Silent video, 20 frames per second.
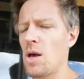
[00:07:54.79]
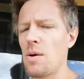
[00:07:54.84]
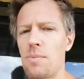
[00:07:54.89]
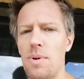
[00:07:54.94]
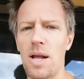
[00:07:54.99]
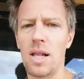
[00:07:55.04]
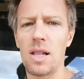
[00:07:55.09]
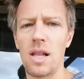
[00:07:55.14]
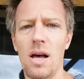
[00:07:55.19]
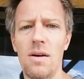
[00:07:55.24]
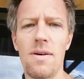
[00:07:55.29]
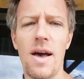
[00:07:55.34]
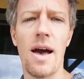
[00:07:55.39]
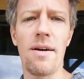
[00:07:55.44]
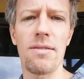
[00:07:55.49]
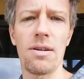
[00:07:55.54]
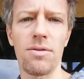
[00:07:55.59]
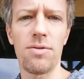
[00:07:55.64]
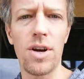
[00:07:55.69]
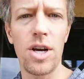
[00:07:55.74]
But I love
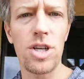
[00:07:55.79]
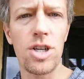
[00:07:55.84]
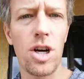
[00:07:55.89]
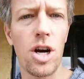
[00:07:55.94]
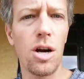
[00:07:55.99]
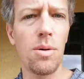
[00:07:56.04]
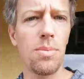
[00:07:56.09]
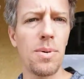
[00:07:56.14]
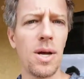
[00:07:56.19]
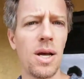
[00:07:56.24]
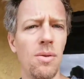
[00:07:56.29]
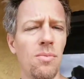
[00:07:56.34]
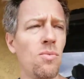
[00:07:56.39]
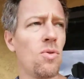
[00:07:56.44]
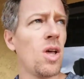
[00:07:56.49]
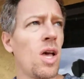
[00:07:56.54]
having fresh carpet,